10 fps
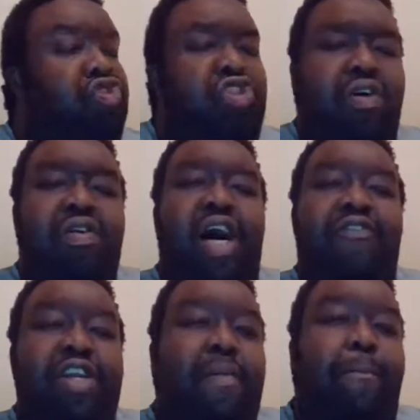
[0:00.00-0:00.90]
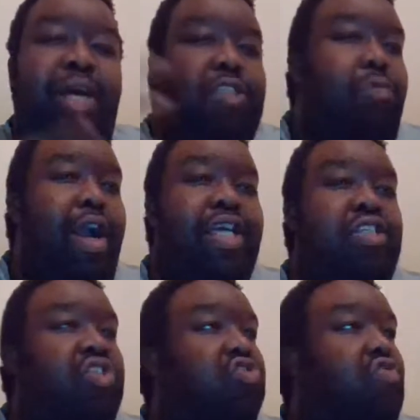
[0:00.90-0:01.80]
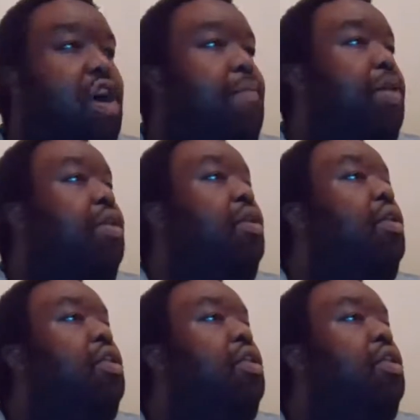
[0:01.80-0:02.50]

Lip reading: Do you know, I think the best way I can describe it,